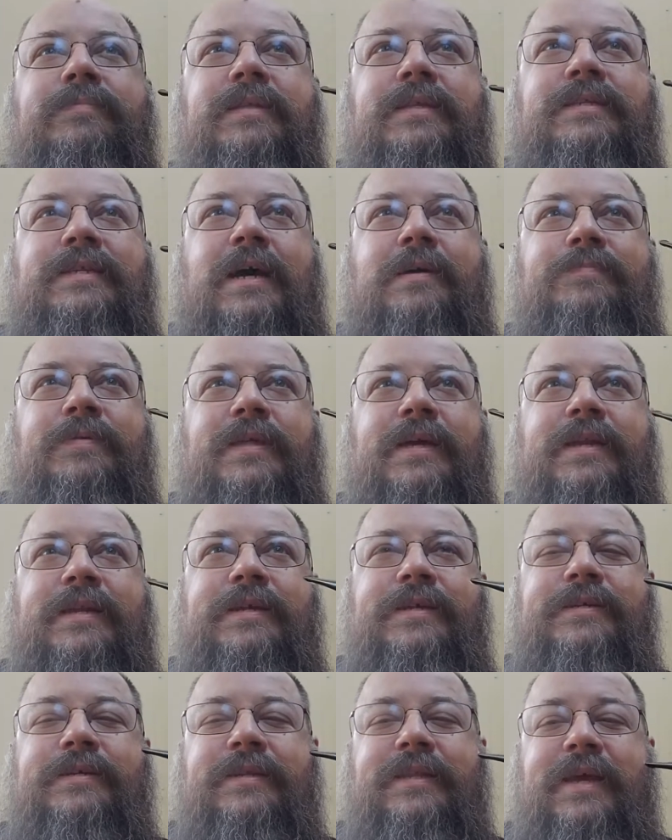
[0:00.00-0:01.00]
to the top of that
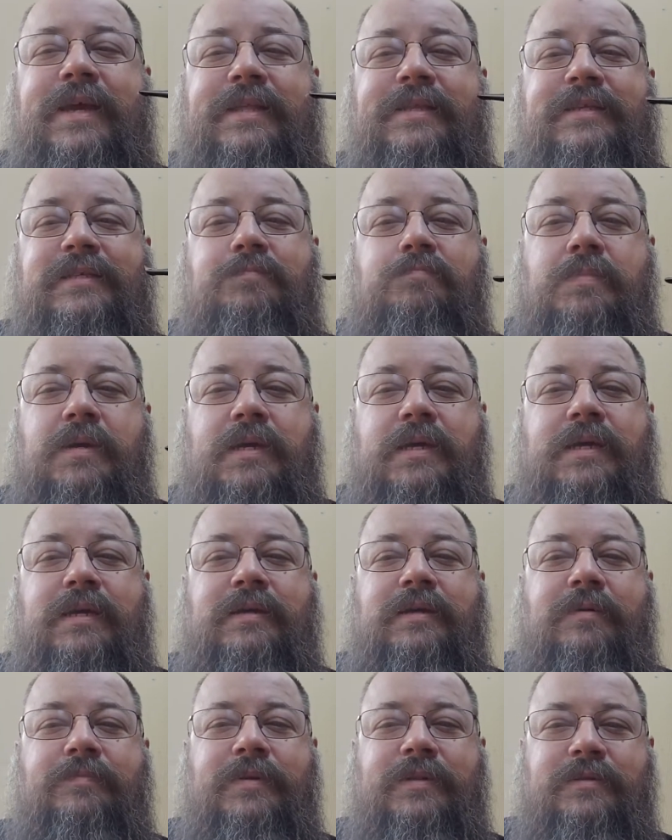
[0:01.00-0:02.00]
hill, and they had these big,
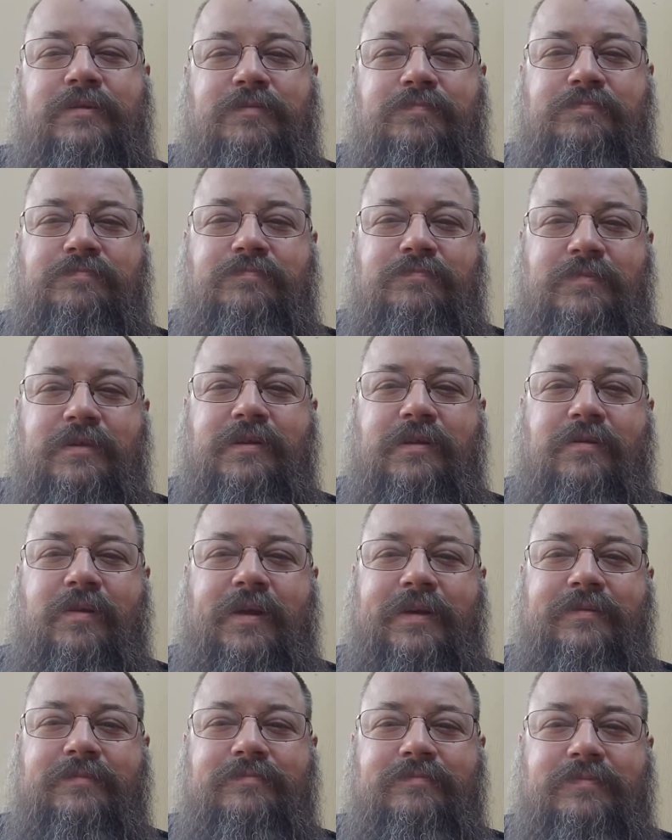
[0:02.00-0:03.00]
those,
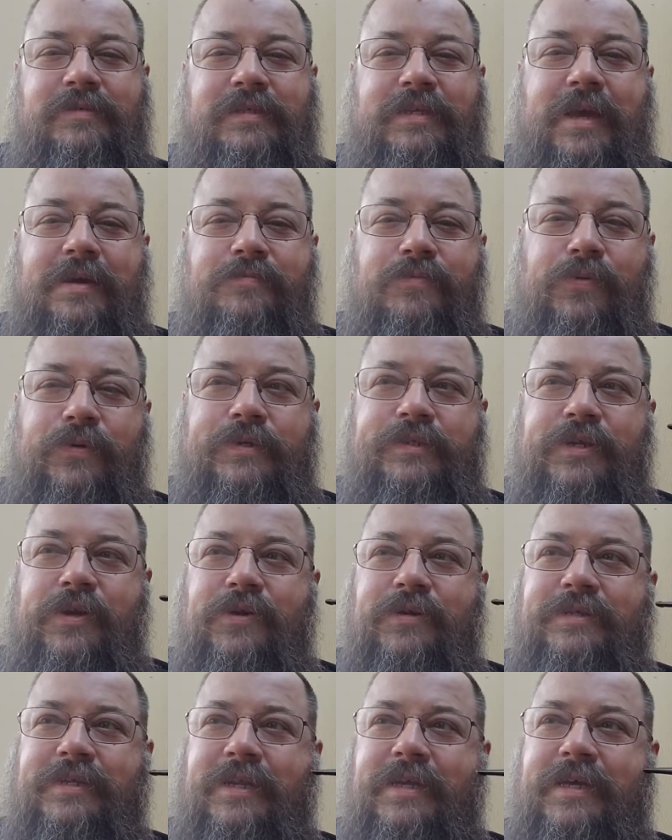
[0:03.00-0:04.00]
like skateboards are
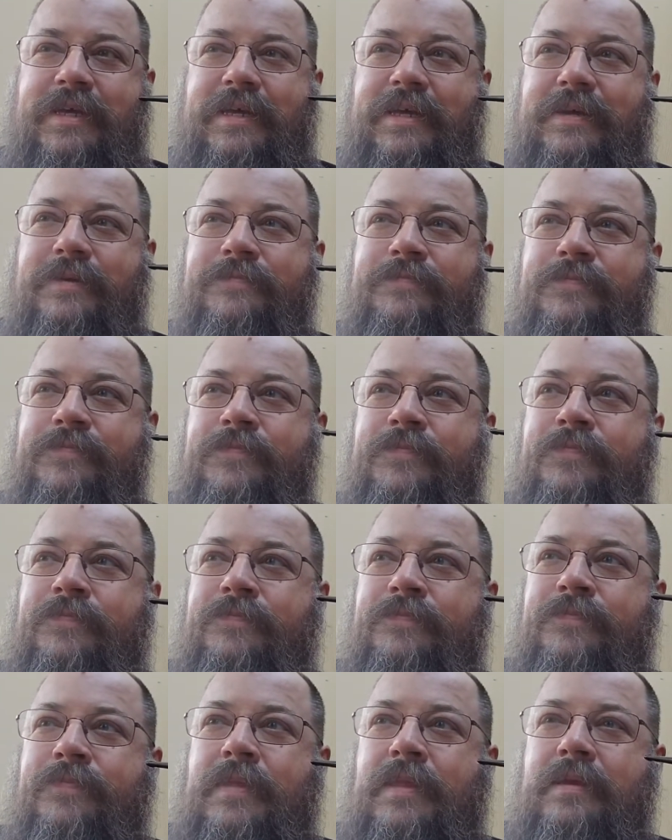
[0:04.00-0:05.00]
today.
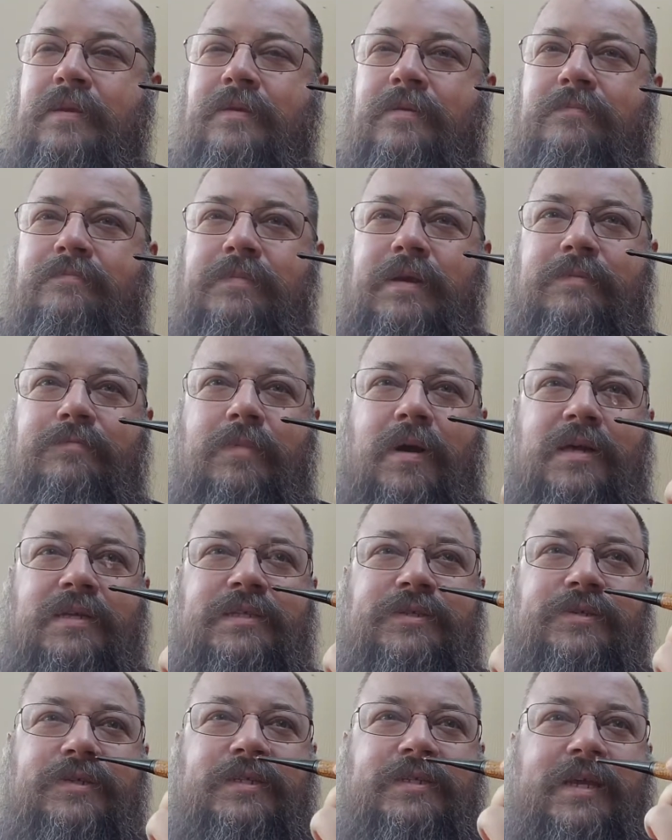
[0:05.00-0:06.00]
Big
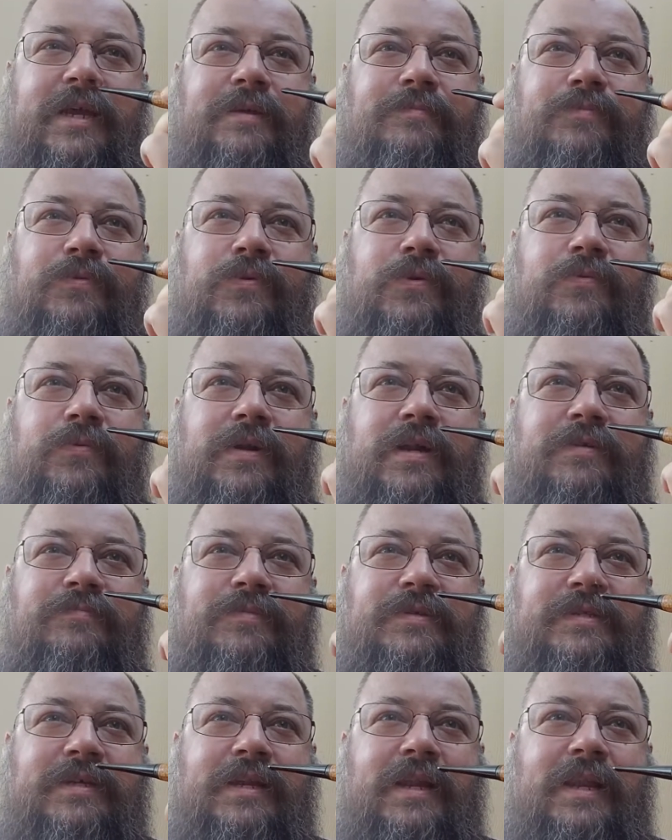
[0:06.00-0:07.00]
monster skateboard. One of them
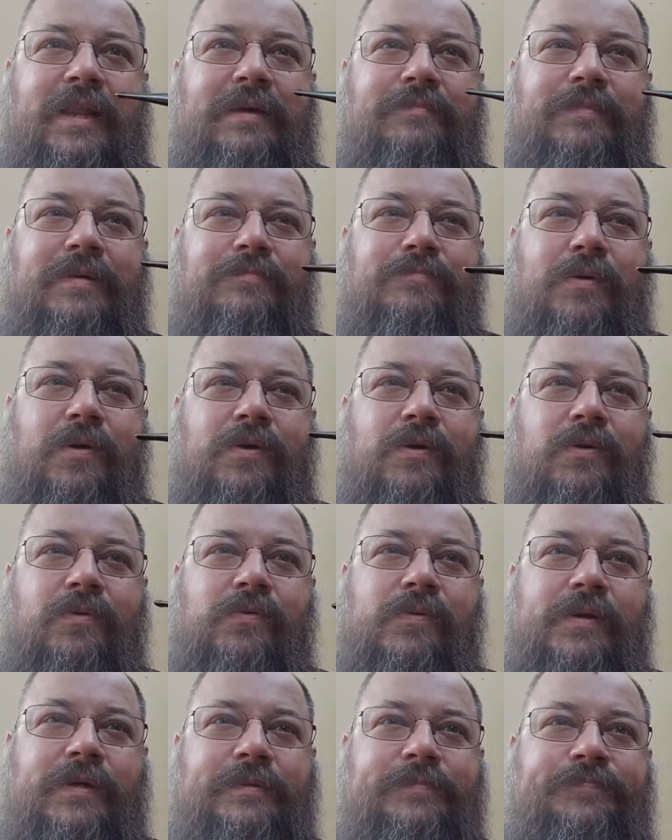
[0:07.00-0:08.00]
was going to let me borrow
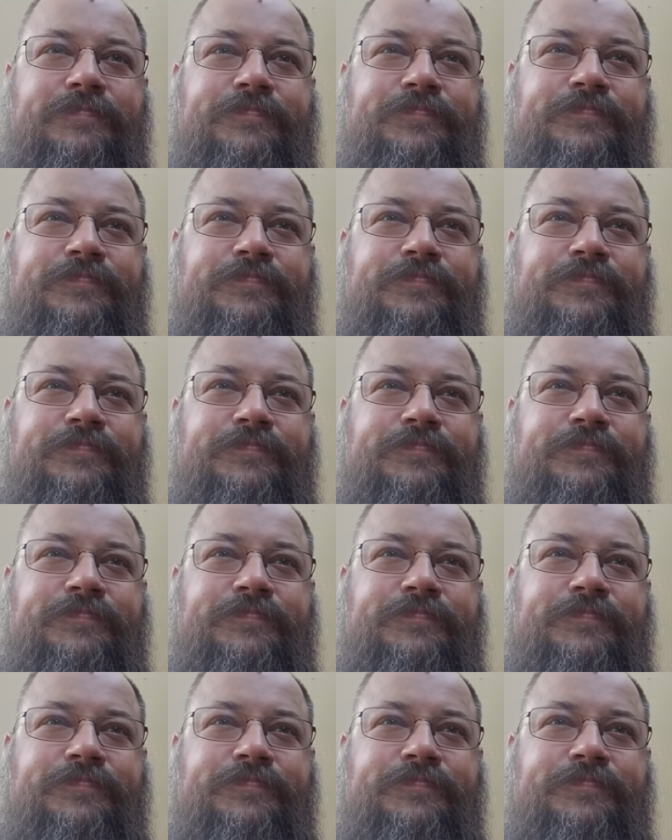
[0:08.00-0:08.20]
one.